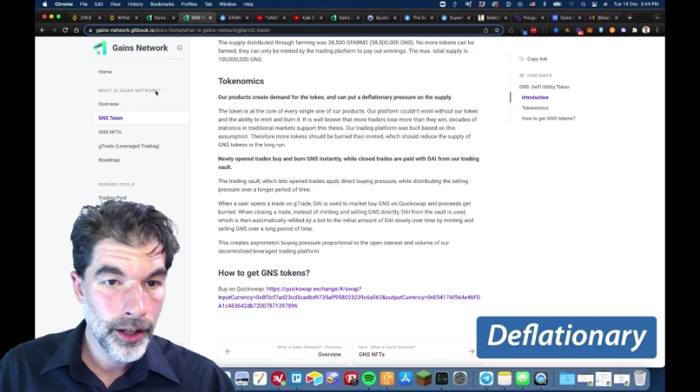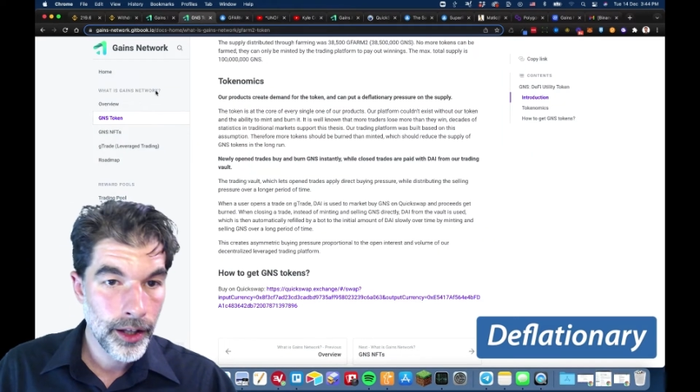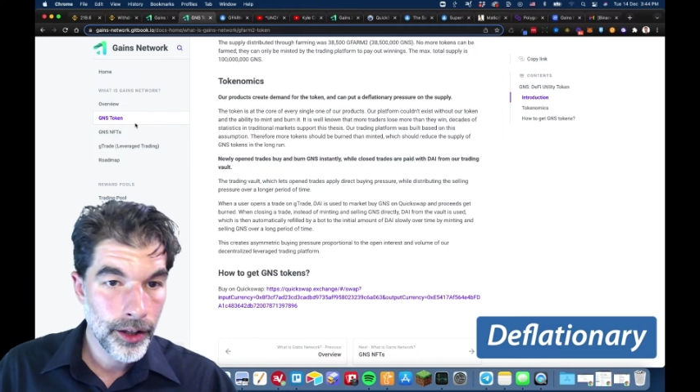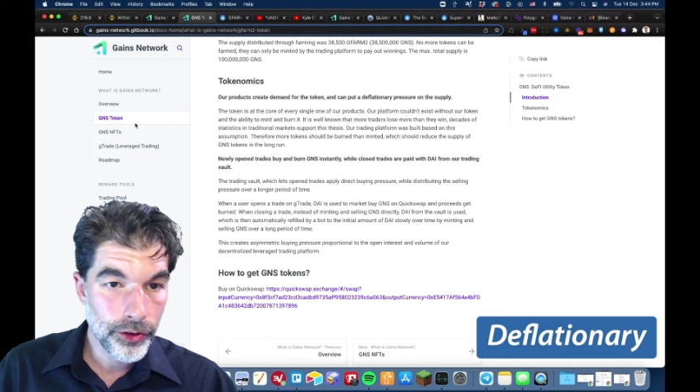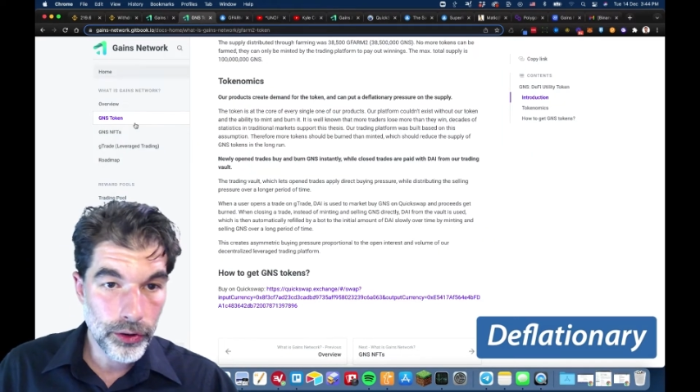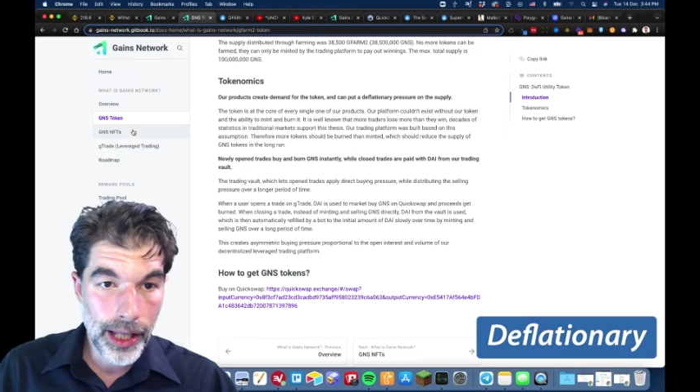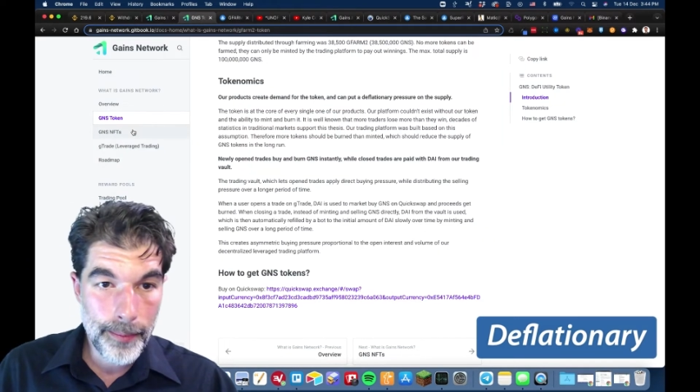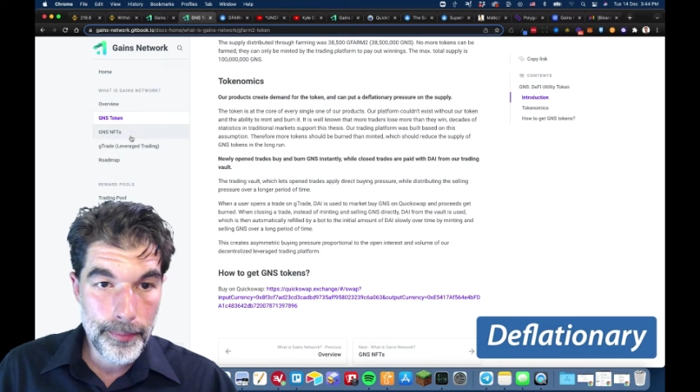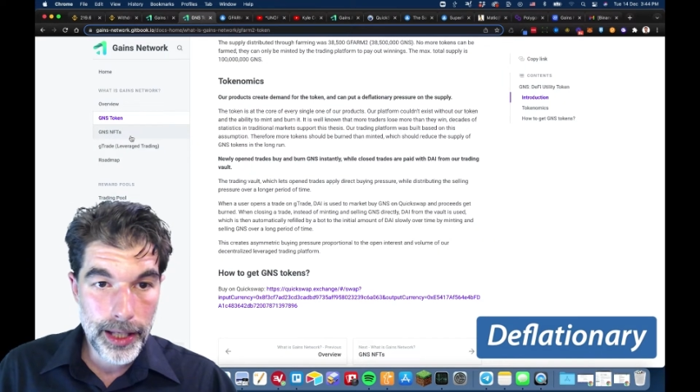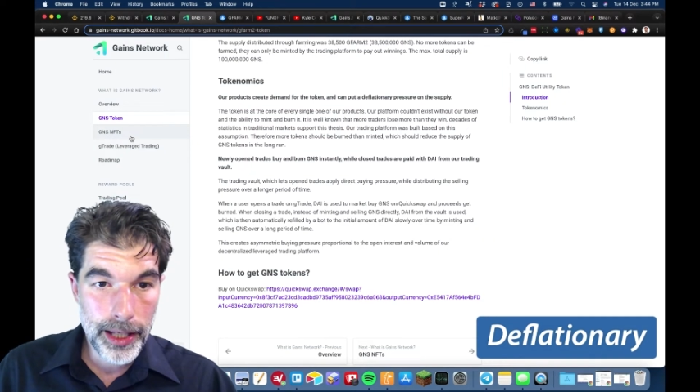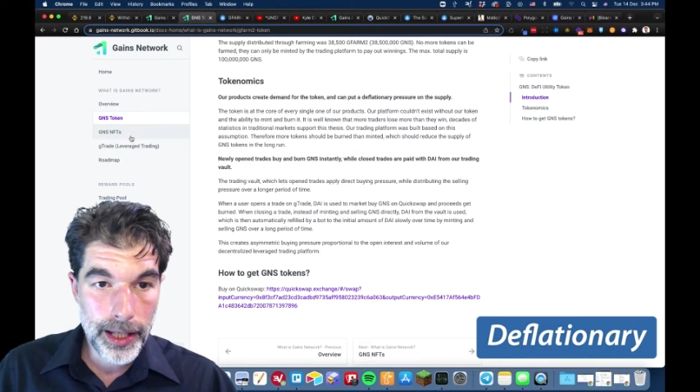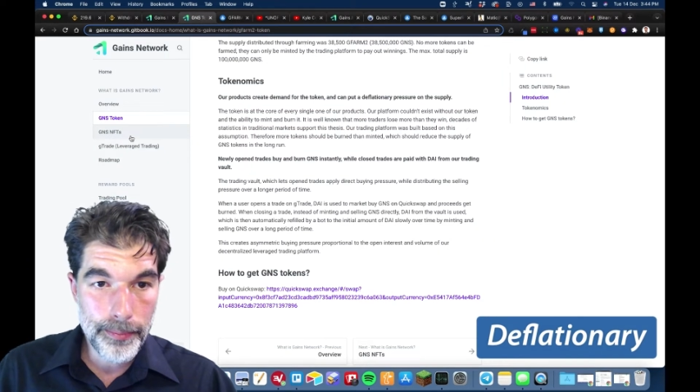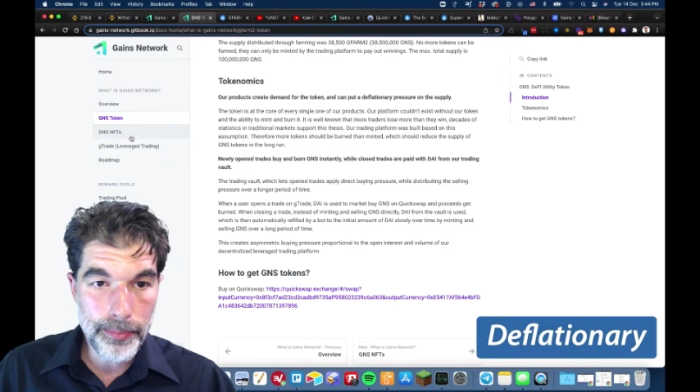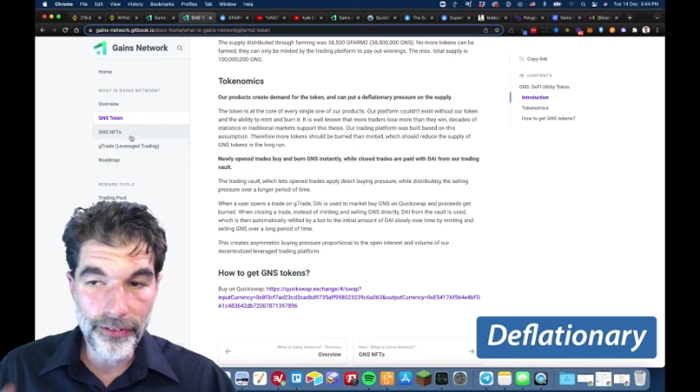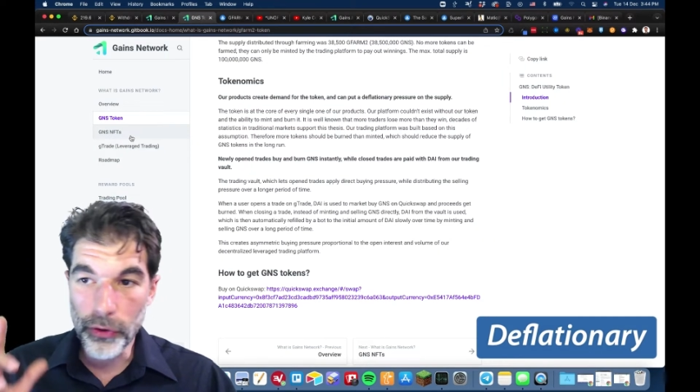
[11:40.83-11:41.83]
So
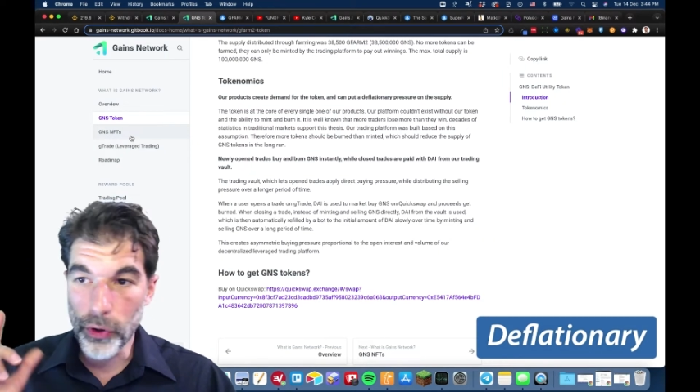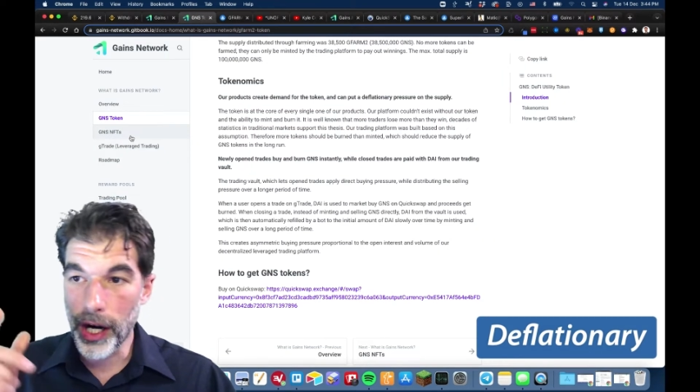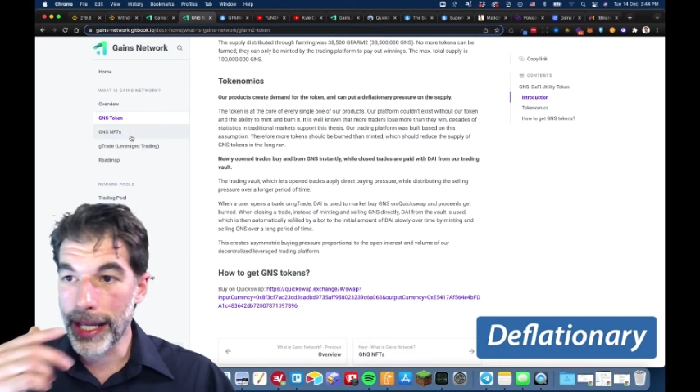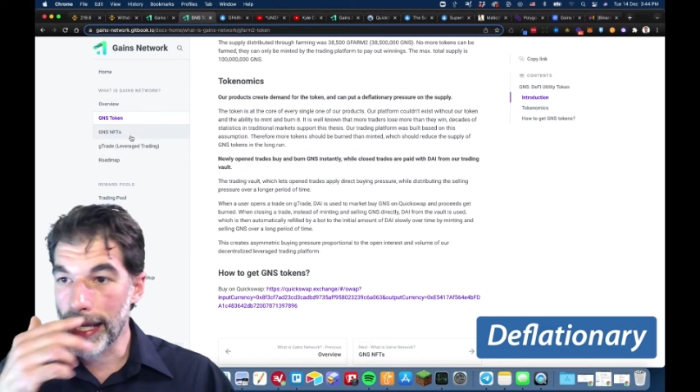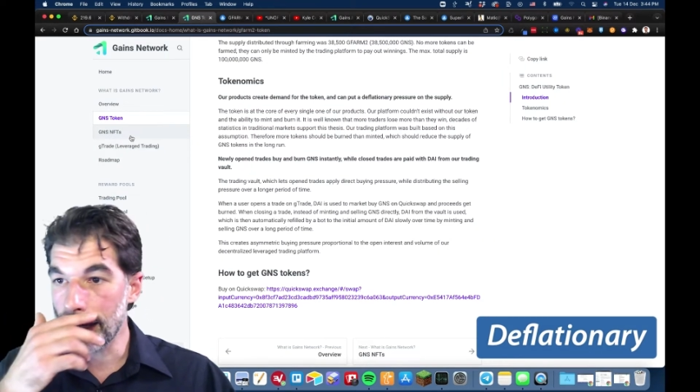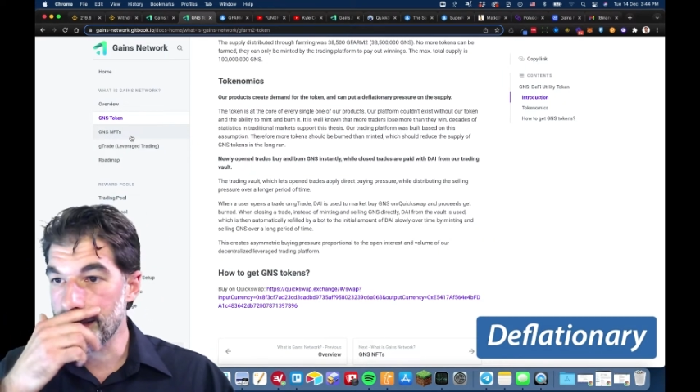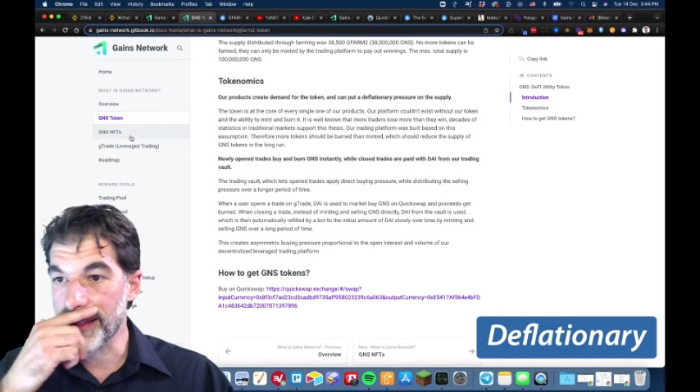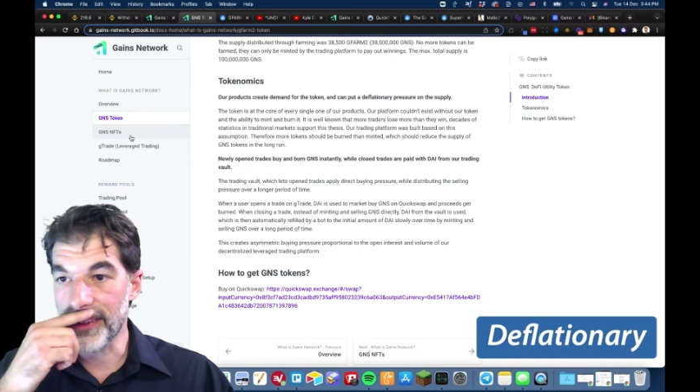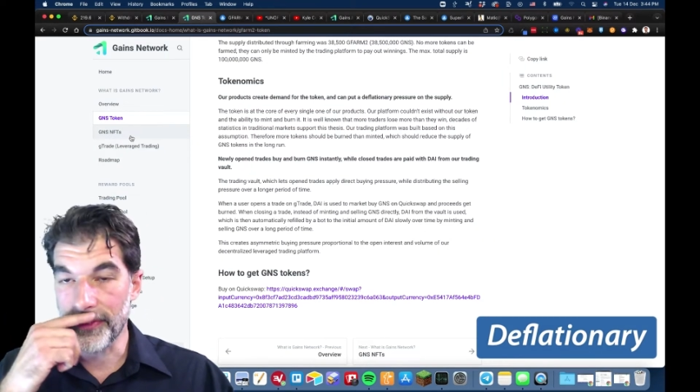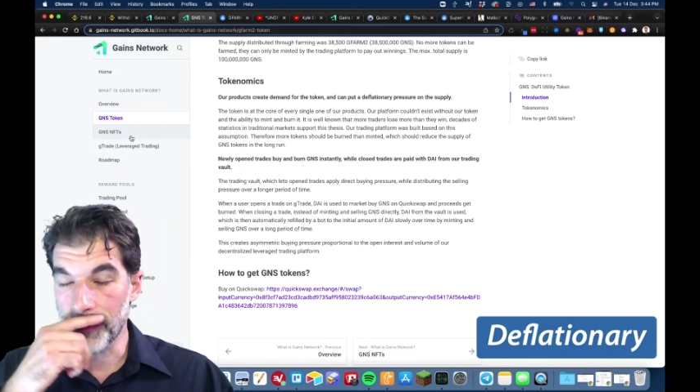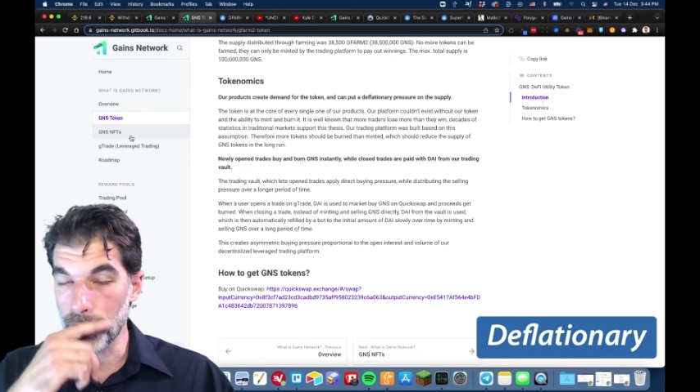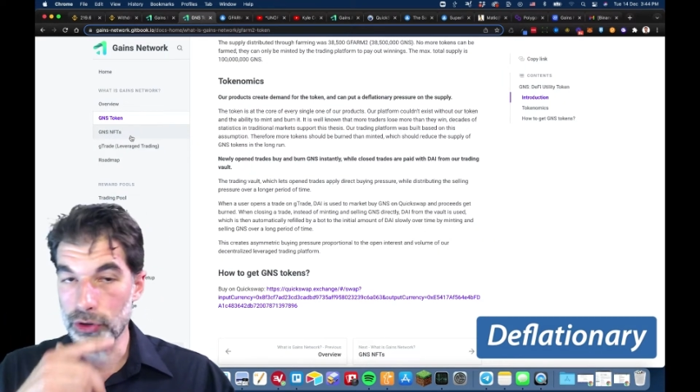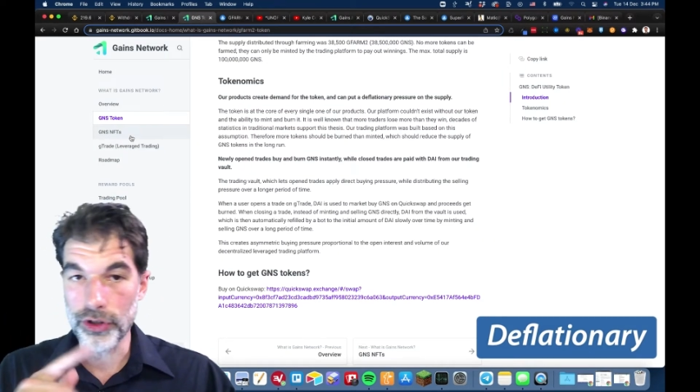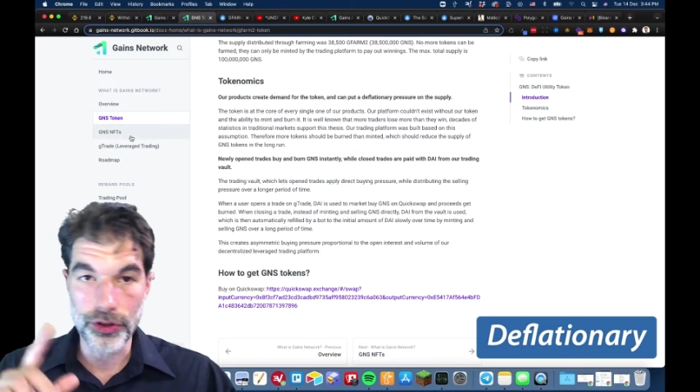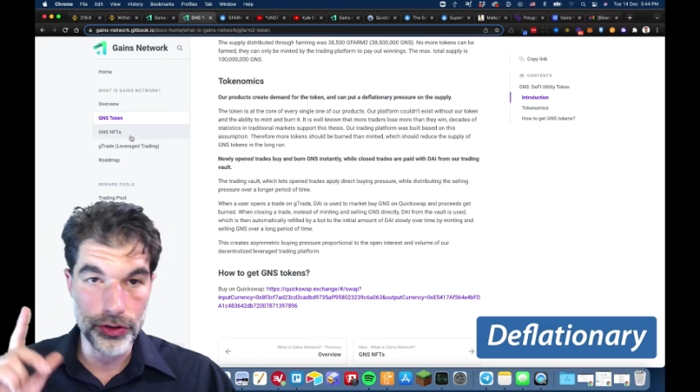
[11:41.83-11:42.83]
before I get into the
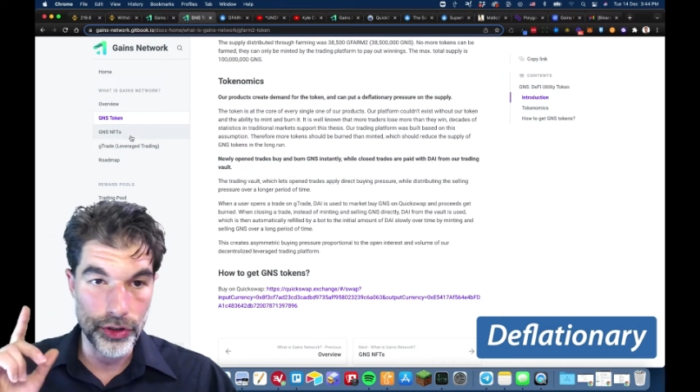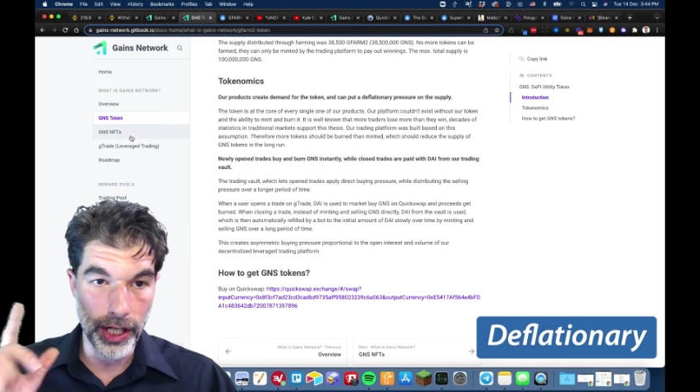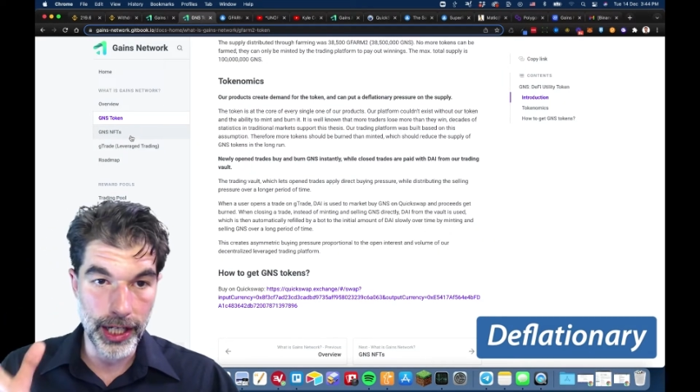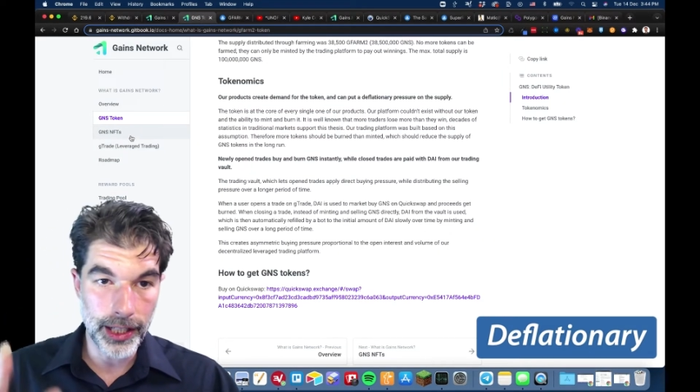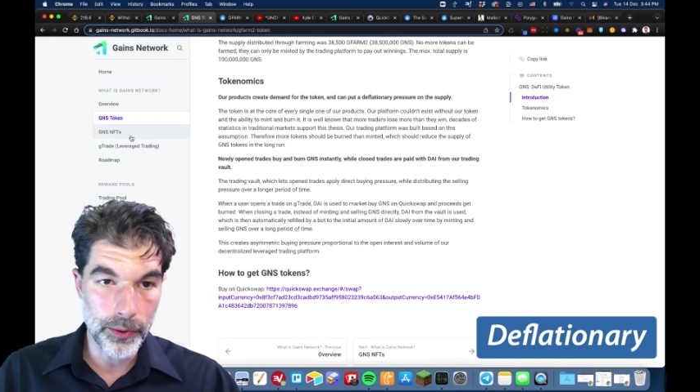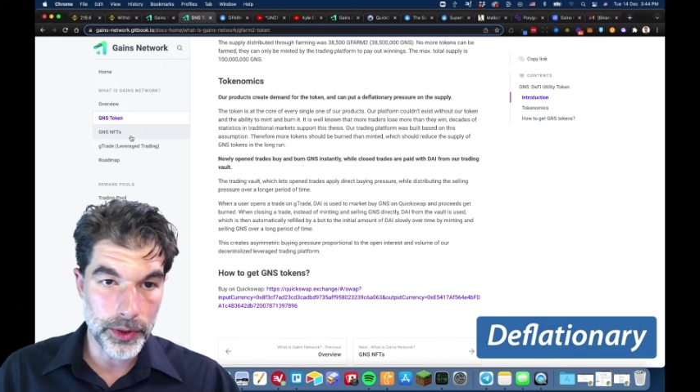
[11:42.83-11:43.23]
futures trading,